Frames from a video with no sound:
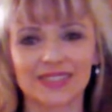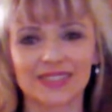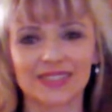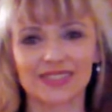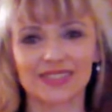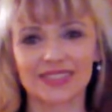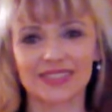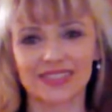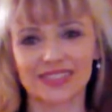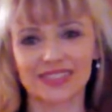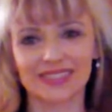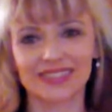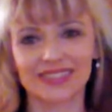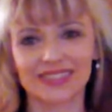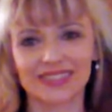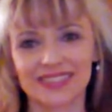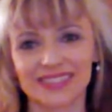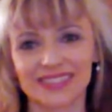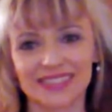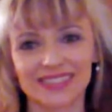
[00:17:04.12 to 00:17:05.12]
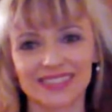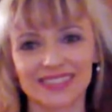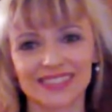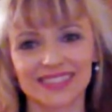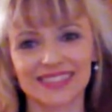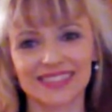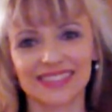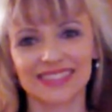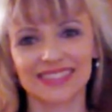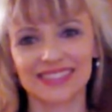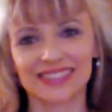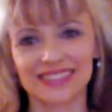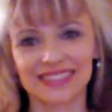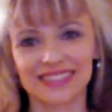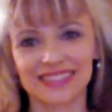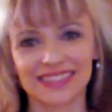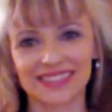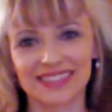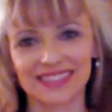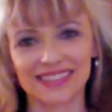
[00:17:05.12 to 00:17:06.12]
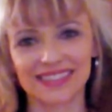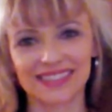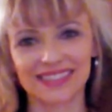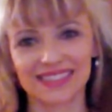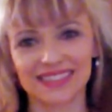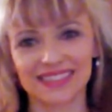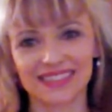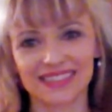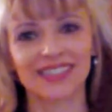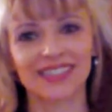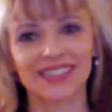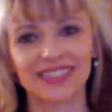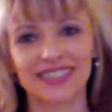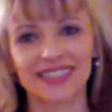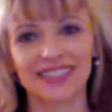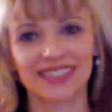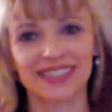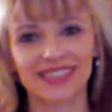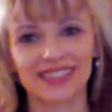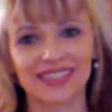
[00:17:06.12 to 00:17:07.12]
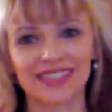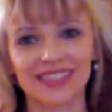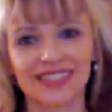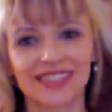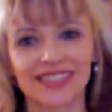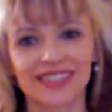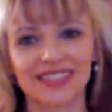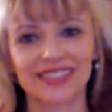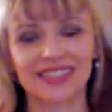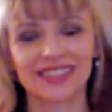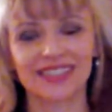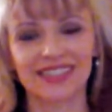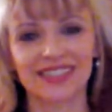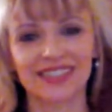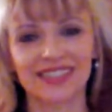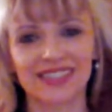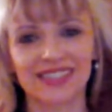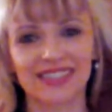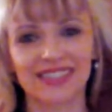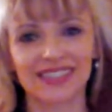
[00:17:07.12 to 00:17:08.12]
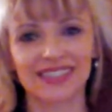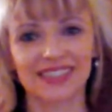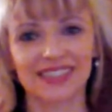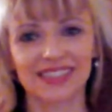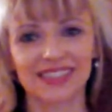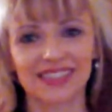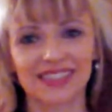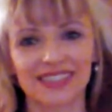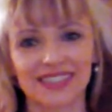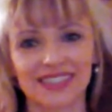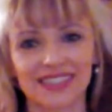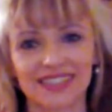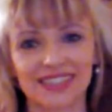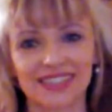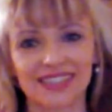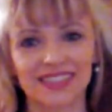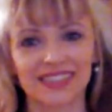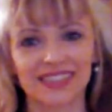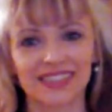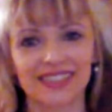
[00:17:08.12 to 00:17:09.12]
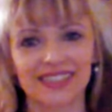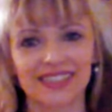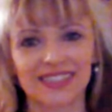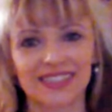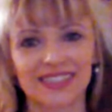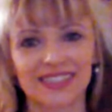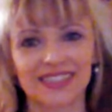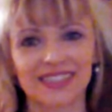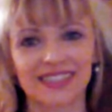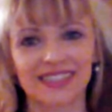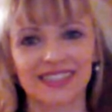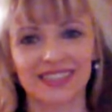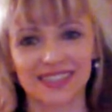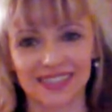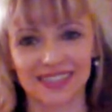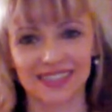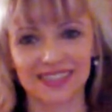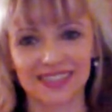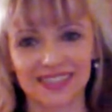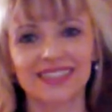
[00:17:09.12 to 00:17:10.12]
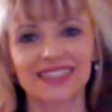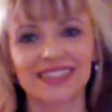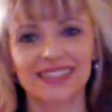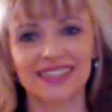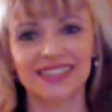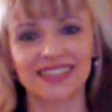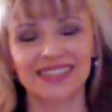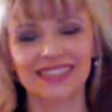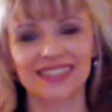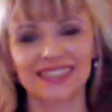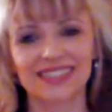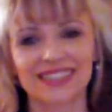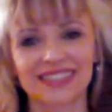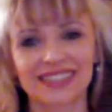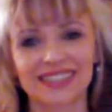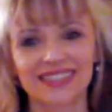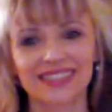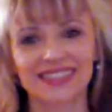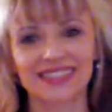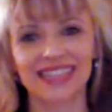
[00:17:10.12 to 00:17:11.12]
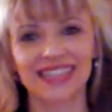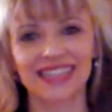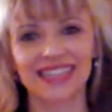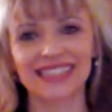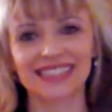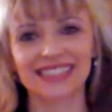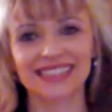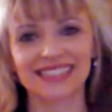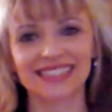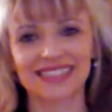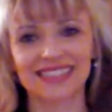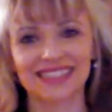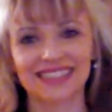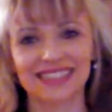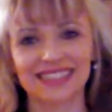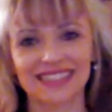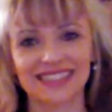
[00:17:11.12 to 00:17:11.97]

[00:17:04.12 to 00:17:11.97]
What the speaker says: (silent)